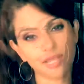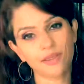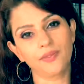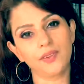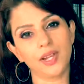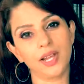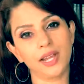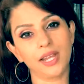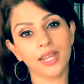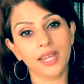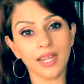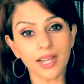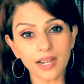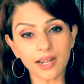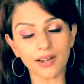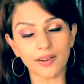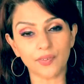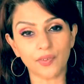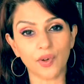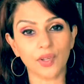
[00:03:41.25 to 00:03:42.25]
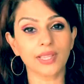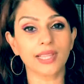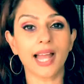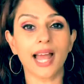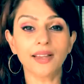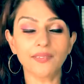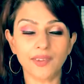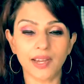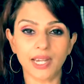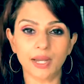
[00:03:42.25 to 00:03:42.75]
We are here for
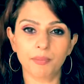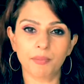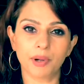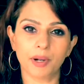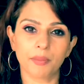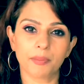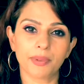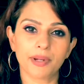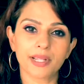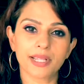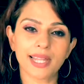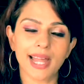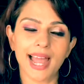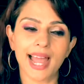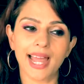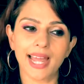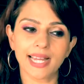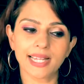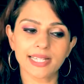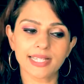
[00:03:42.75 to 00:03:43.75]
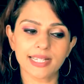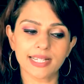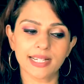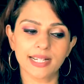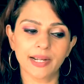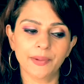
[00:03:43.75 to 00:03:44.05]
that very purpose, and